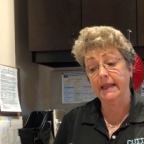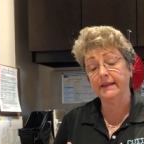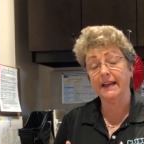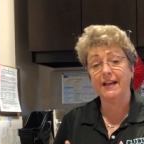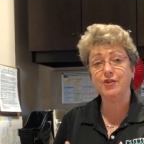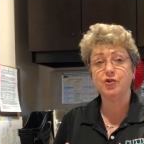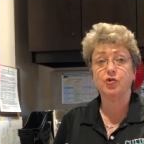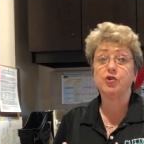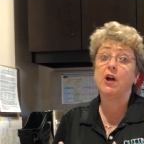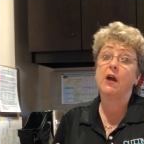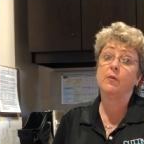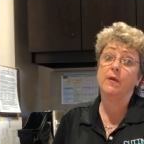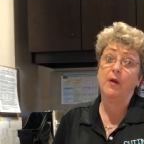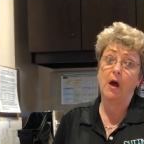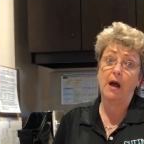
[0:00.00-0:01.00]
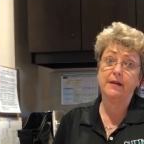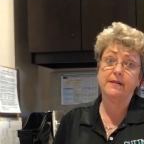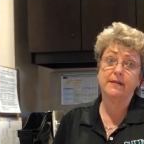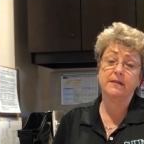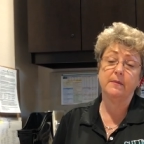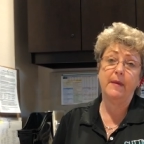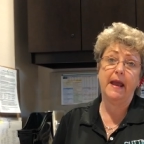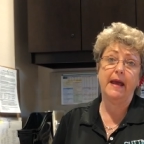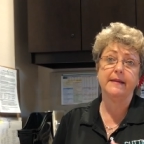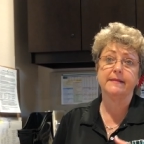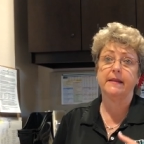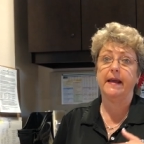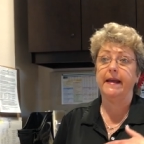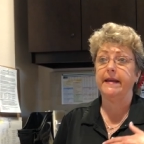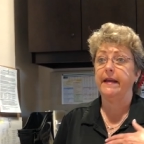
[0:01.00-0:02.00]
unless your child with autism
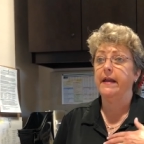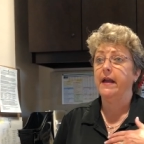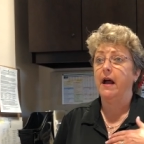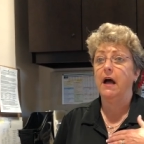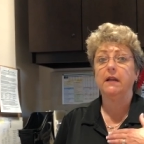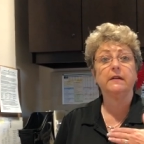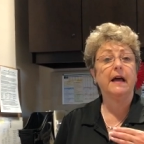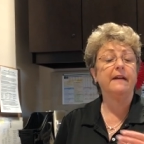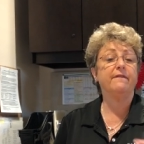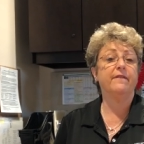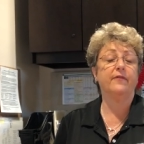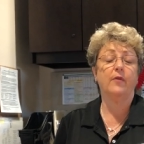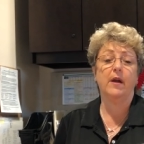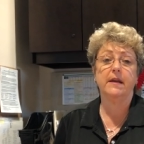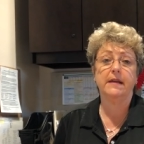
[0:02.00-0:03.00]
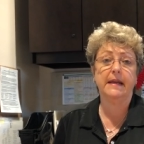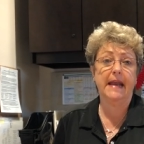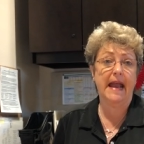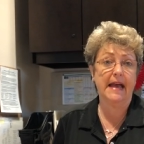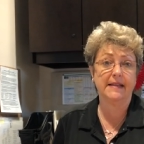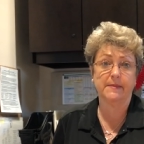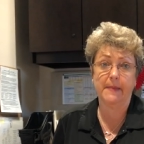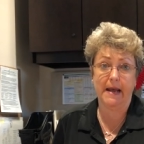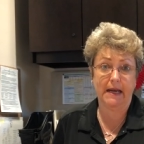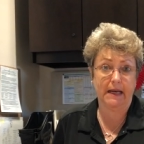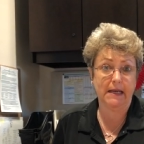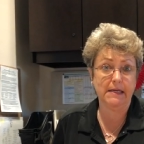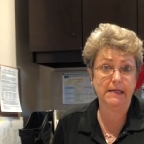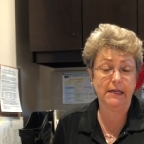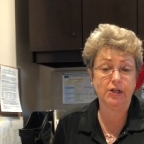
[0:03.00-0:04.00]
has like a life threatening asthmatic
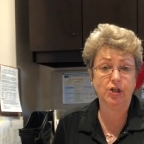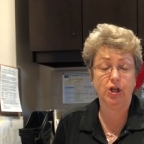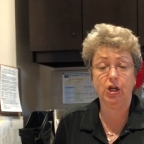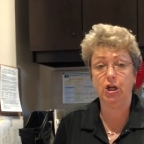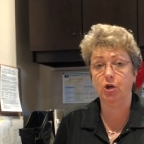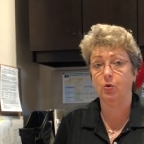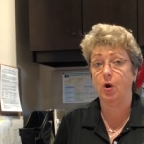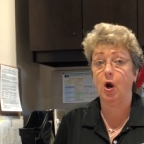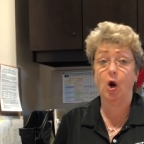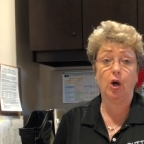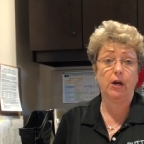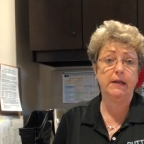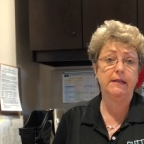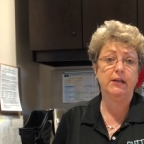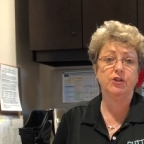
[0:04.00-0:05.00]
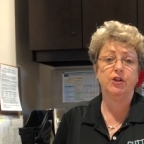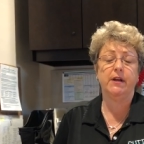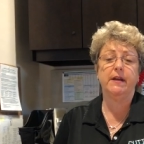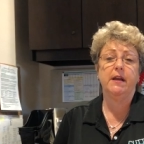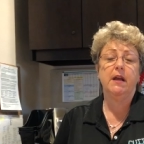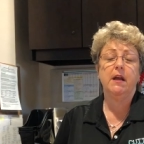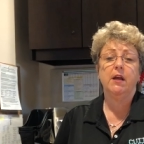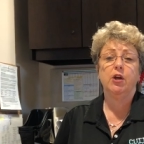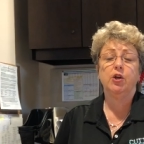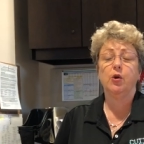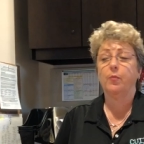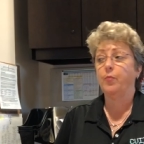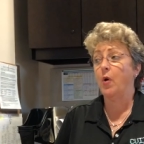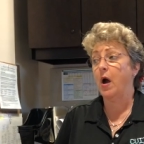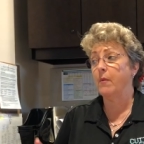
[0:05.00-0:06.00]
condition or heart condition, you're
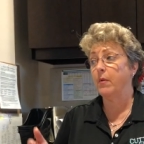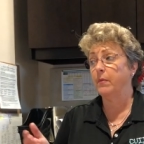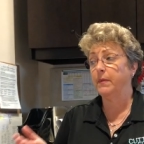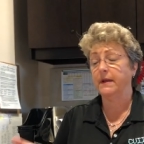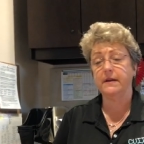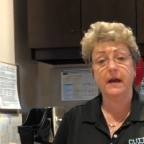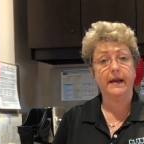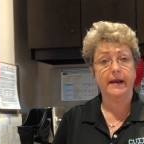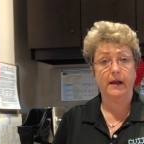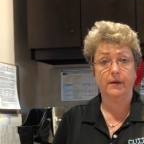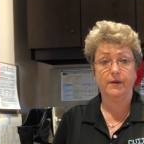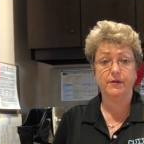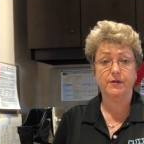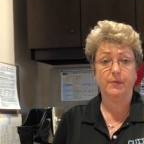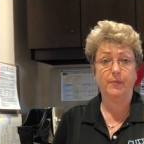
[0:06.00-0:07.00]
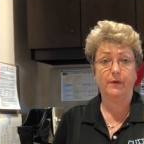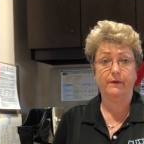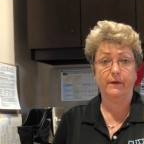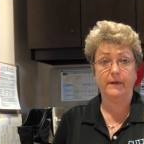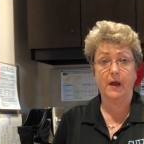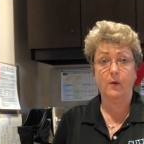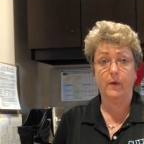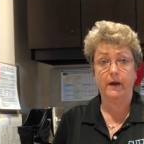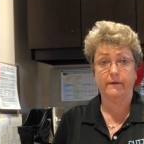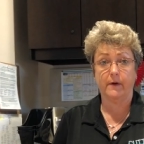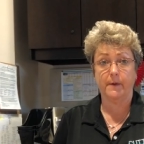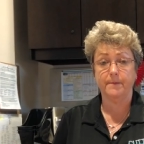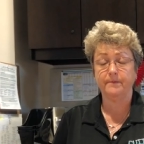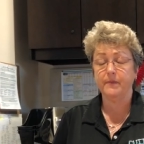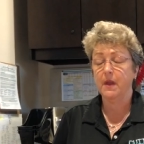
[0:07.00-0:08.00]
probably not eligible for that
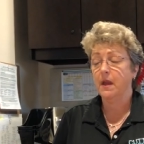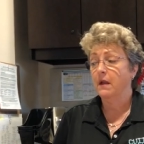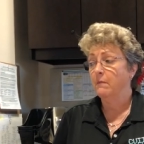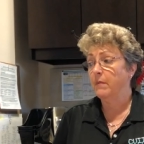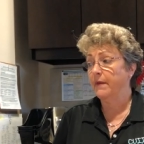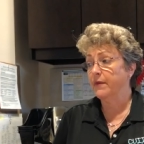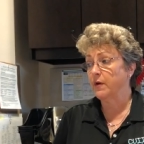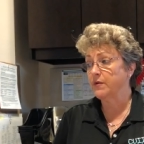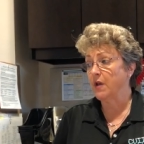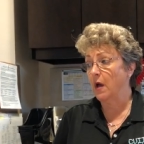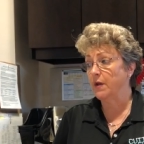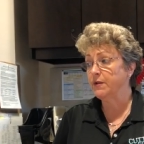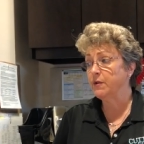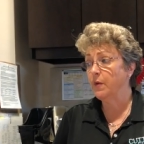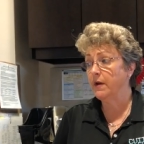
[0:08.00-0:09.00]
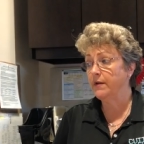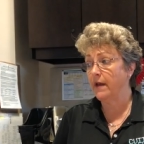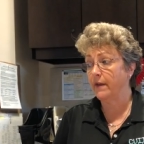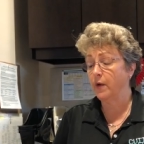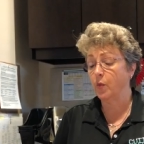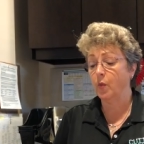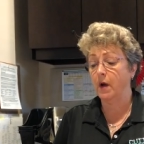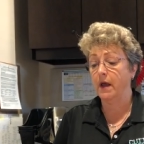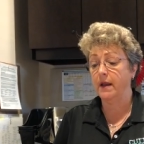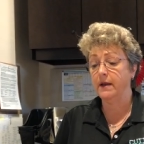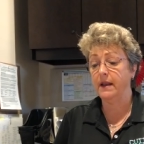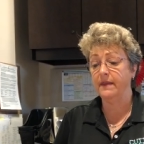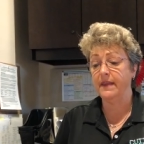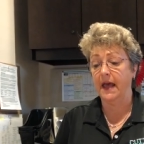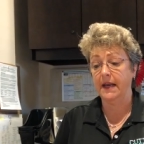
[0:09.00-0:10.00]
waiver. But there's also another
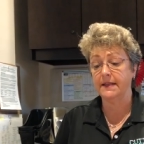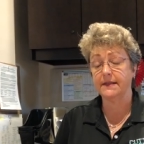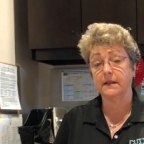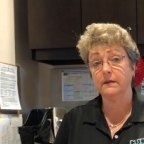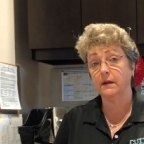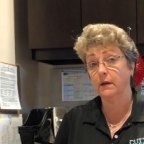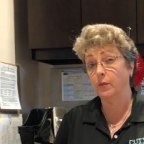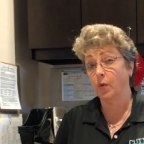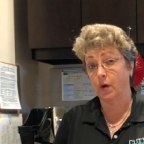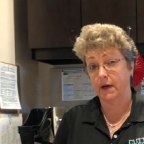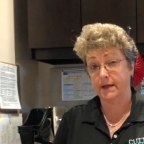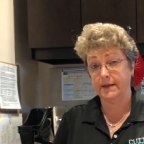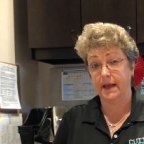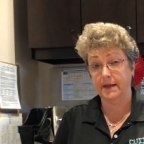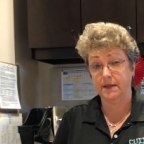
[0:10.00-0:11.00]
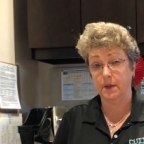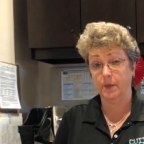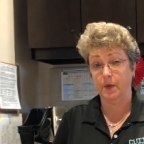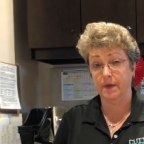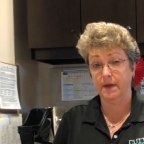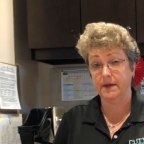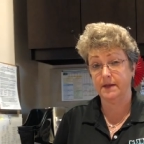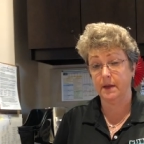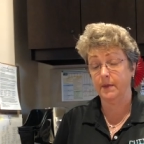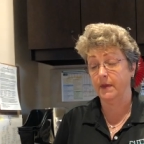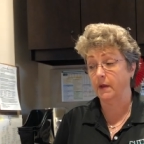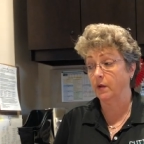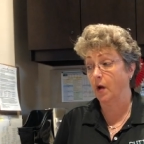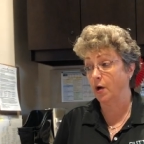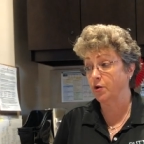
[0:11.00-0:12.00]
one that is a little more accessible than some of
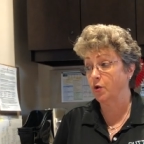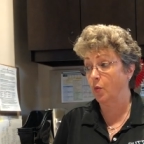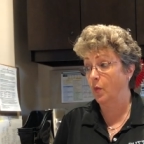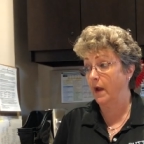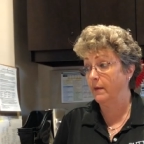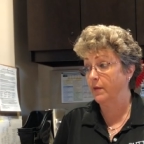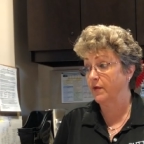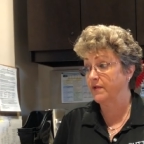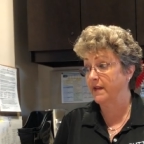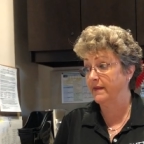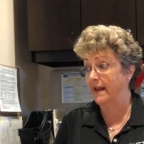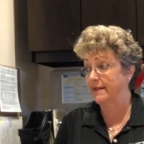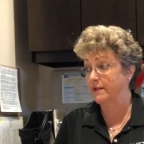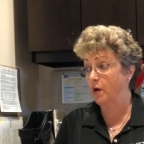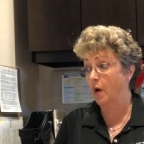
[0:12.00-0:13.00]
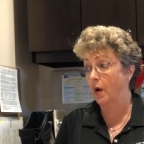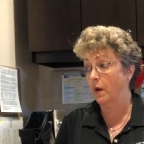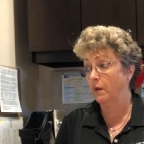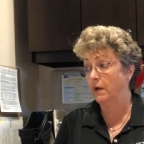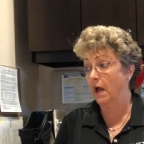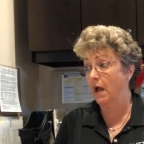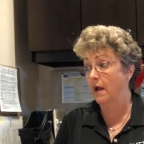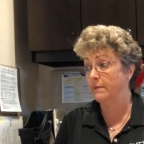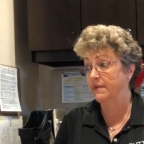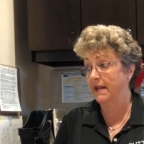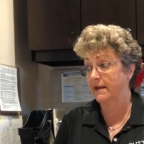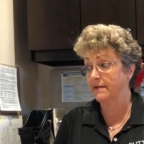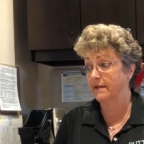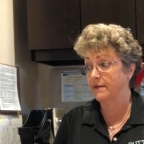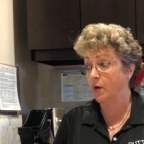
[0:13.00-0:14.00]
the larger waivers, and that's called um,
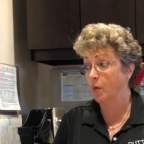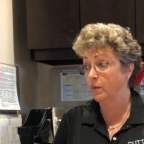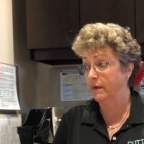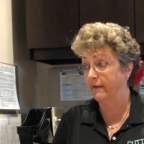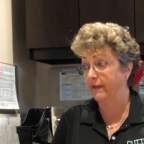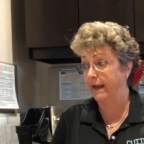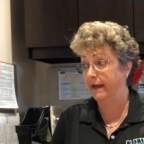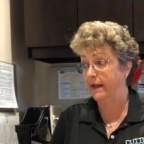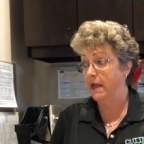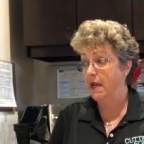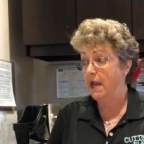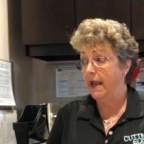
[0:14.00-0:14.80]
Texas Home Living.